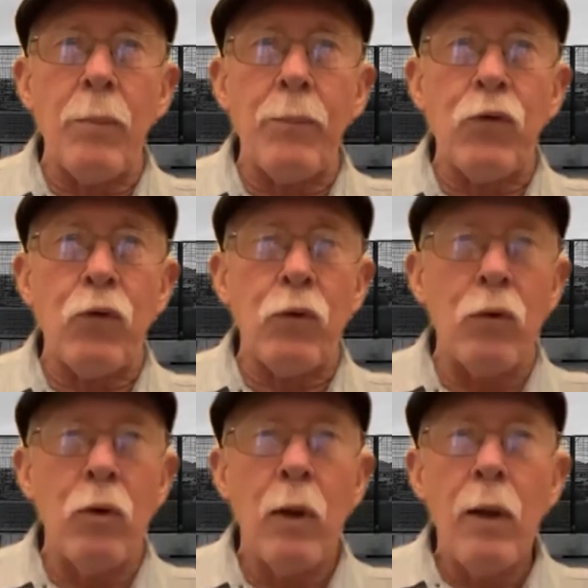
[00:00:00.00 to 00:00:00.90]
up
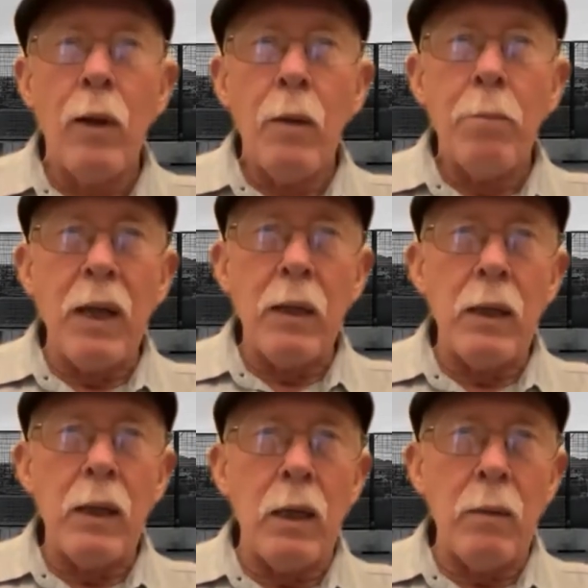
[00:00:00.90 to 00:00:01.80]
to
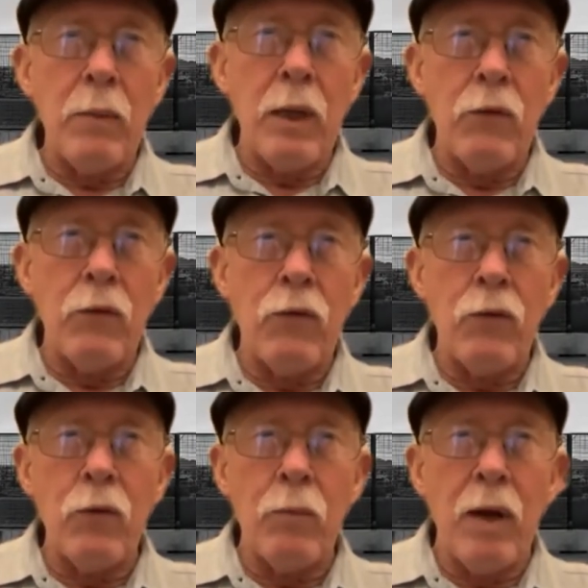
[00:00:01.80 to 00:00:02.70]
Bellingham and
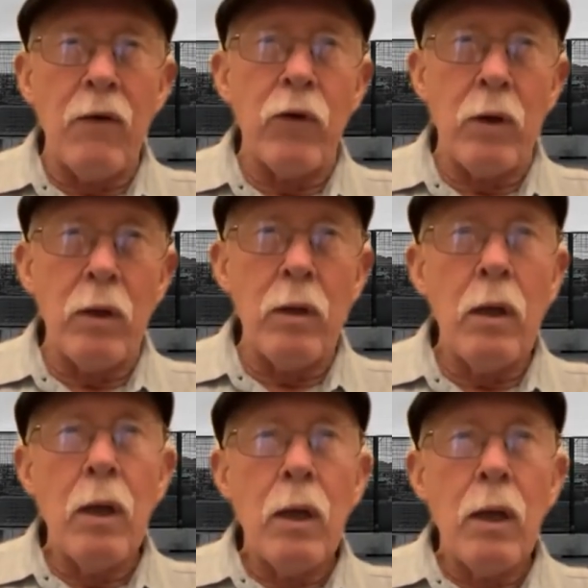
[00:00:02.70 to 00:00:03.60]
to Mount
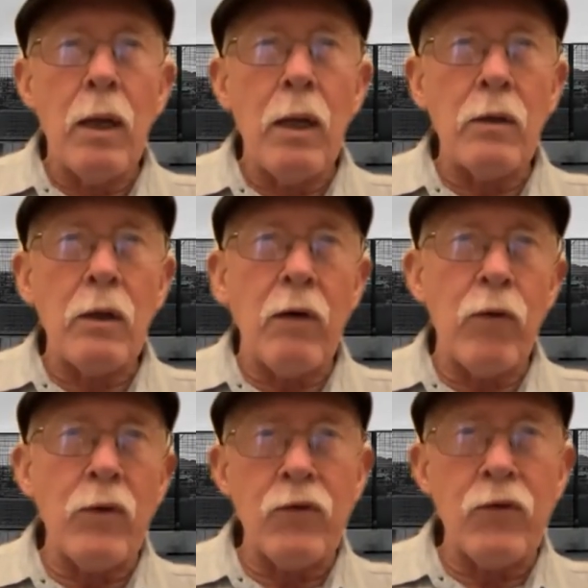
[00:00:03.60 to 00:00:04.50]
Vernon and
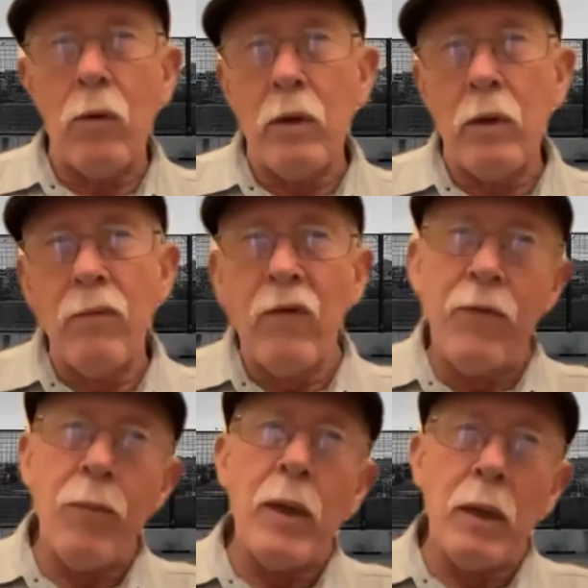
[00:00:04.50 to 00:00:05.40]
cover what's going on
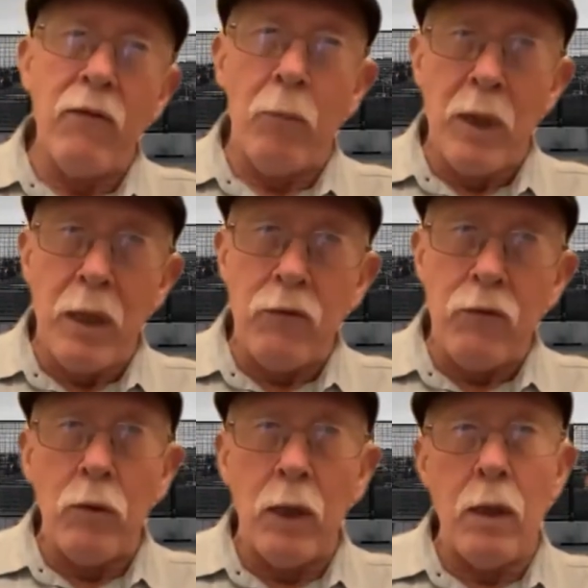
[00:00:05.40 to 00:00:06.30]
with
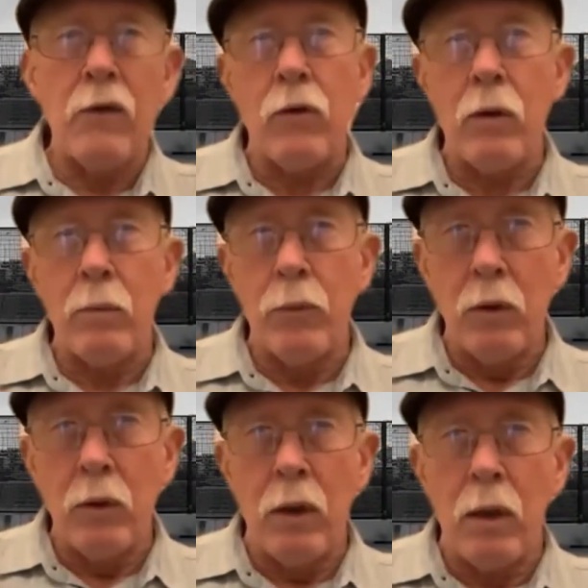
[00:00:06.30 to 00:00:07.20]
Familias Unidas and
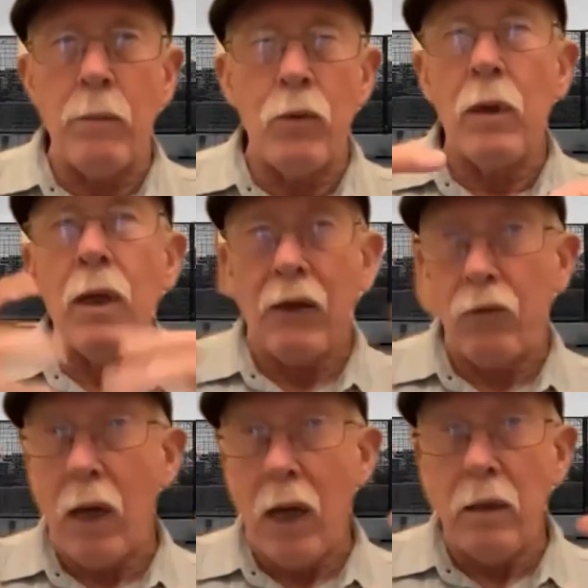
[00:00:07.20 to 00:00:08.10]
community to community.
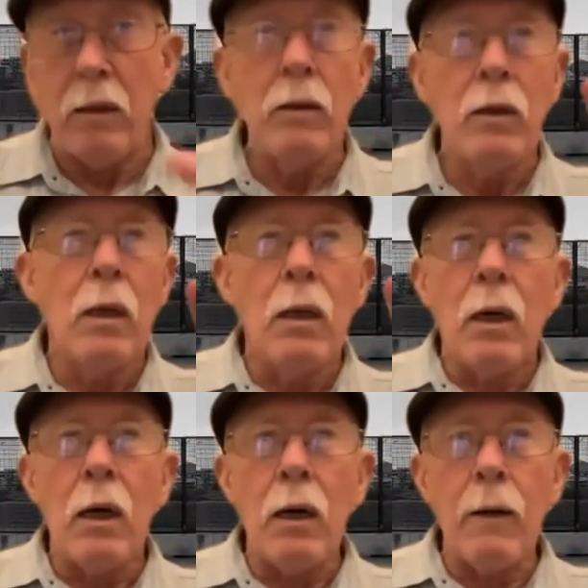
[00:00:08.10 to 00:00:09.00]
That's what I did.
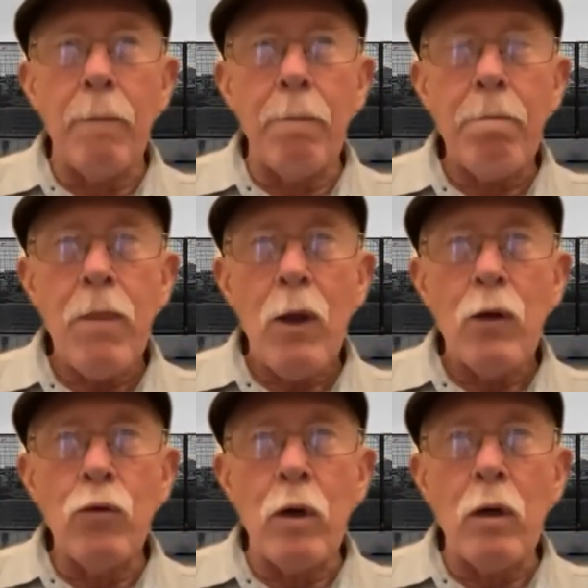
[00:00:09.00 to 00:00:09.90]
Um,
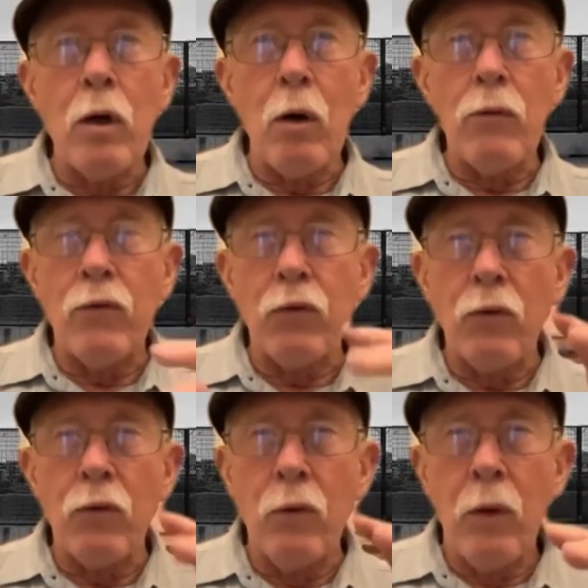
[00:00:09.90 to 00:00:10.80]
you could go
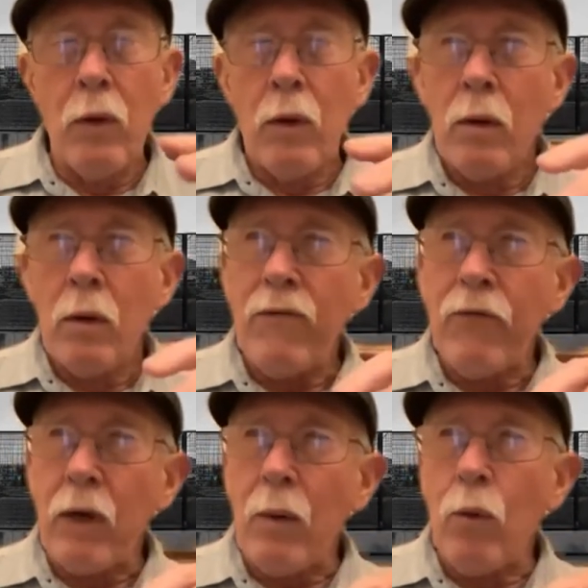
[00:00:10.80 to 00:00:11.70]
to, I
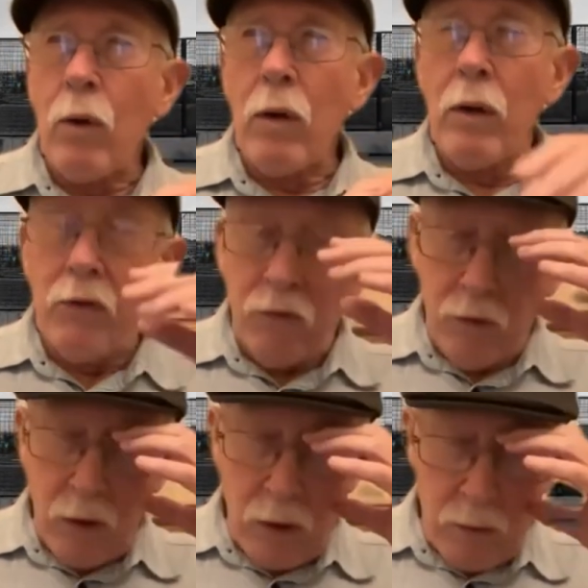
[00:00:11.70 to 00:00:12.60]
forgot where it
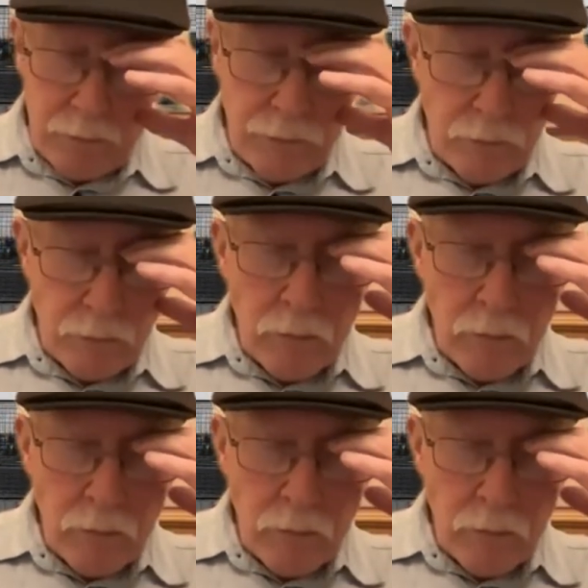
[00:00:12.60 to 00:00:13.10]
is, um,